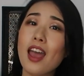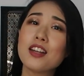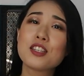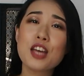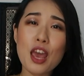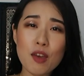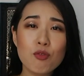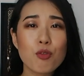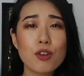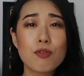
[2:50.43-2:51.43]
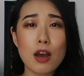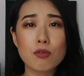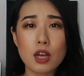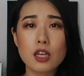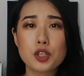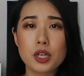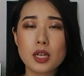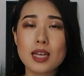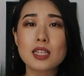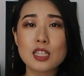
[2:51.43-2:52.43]
And every
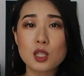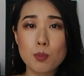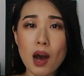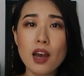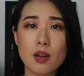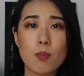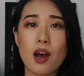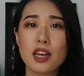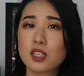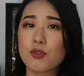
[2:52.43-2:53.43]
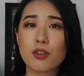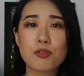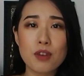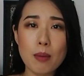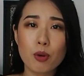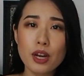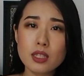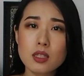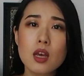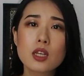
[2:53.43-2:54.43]
foundation is inspired by different
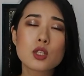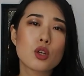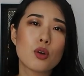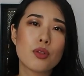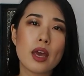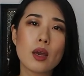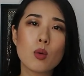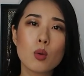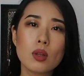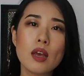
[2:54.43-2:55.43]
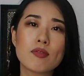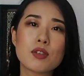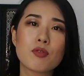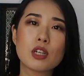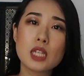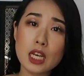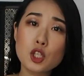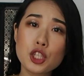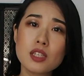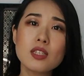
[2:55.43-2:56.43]
fabrics, so they all have different
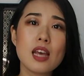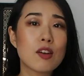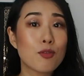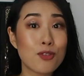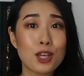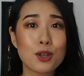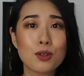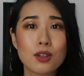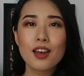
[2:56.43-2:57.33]
textures and feel.